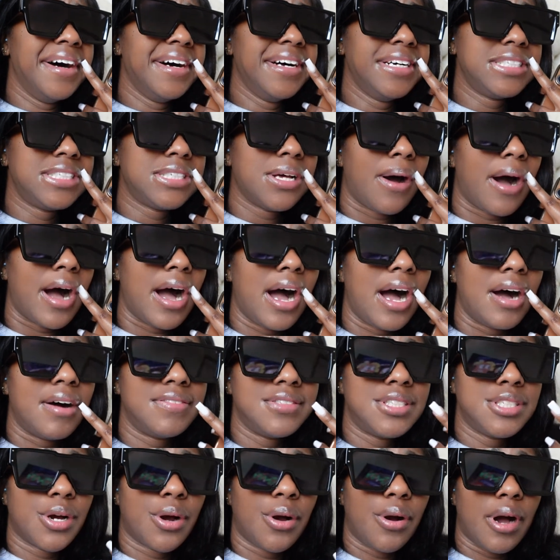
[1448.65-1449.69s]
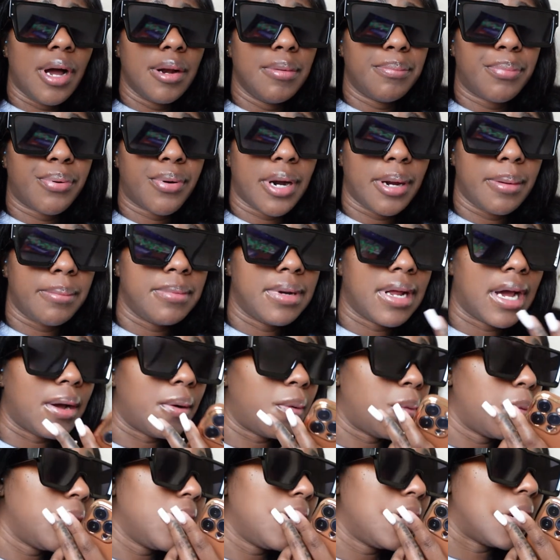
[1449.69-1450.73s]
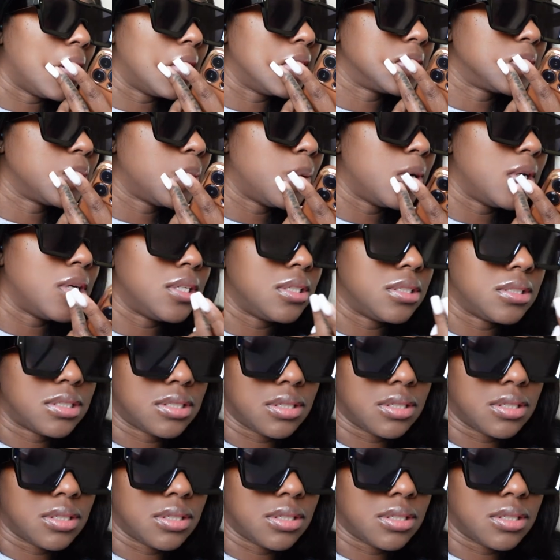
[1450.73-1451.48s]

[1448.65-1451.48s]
So I have to go and prep that wig as well.